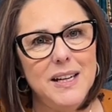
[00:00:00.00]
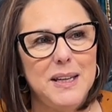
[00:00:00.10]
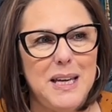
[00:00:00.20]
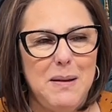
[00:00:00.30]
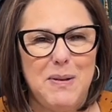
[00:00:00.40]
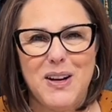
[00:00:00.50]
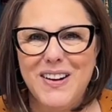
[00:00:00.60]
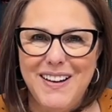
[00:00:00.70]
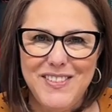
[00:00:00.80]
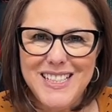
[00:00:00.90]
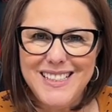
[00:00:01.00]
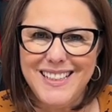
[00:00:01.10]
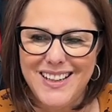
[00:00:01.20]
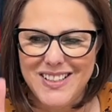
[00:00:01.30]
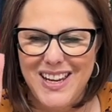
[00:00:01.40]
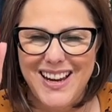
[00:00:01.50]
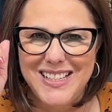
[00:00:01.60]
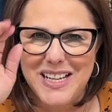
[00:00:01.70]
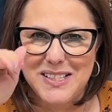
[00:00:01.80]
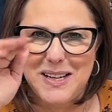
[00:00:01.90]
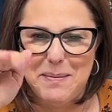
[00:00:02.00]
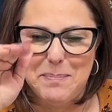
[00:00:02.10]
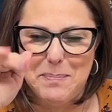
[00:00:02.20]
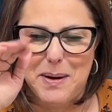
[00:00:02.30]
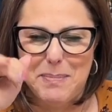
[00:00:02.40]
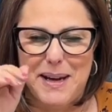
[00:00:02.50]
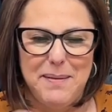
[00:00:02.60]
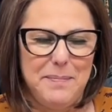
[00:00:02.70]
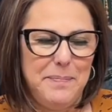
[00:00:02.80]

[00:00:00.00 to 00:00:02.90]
keep on crafting. I'll see you guys next time. Bye bye.